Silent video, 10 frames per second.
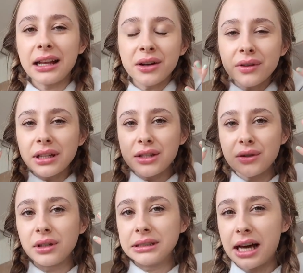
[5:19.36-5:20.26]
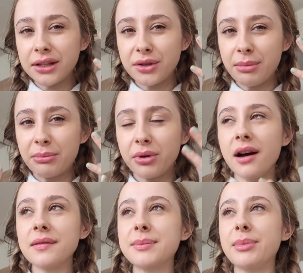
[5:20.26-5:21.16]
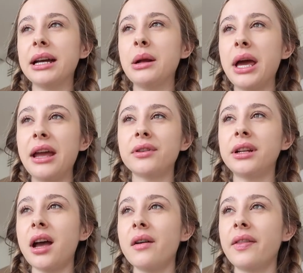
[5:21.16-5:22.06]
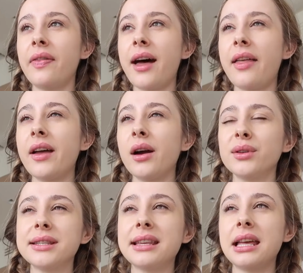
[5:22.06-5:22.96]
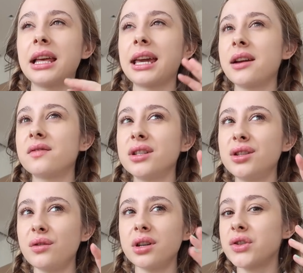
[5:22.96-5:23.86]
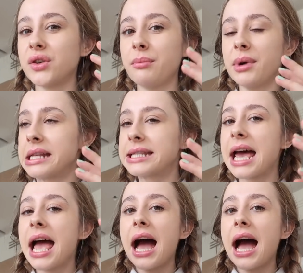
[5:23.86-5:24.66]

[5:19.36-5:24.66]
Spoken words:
I don't really do a lot to my brows, but every now and then, I would say like every 2 or 3 months,